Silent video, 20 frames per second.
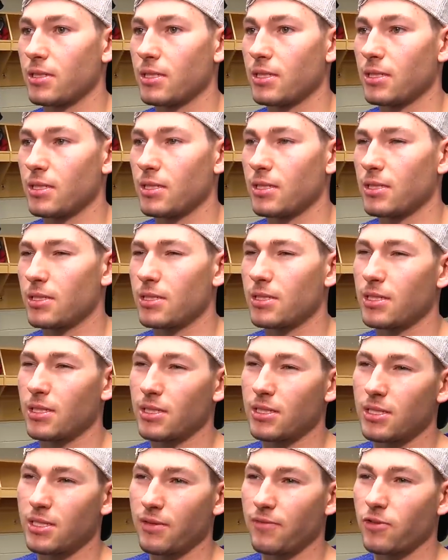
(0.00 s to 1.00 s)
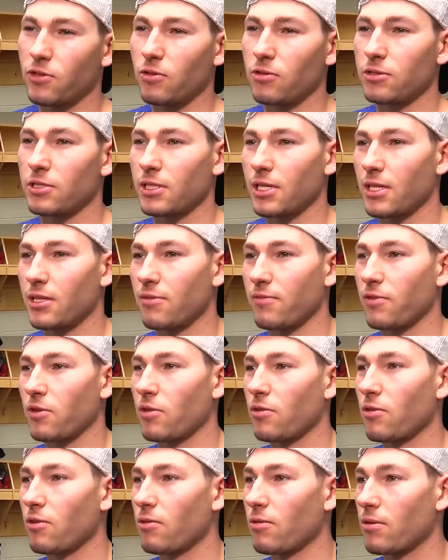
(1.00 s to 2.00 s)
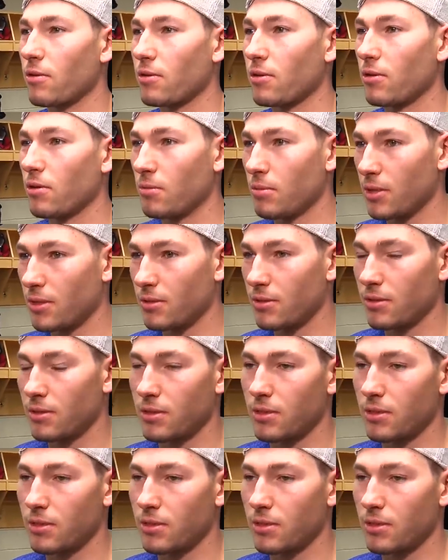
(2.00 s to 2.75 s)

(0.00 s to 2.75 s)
it's difficult to get the flow going a little bit.